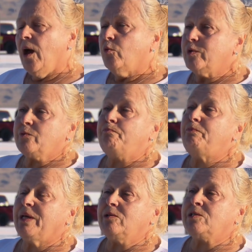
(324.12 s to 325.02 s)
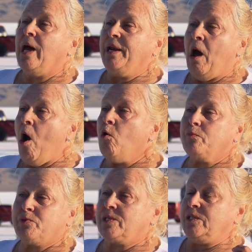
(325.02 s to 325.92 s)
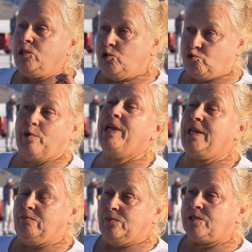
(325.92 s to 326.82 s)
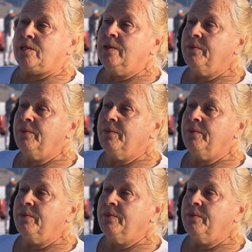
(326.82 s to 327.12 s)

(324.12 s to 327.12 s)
was built on hopes and dreams,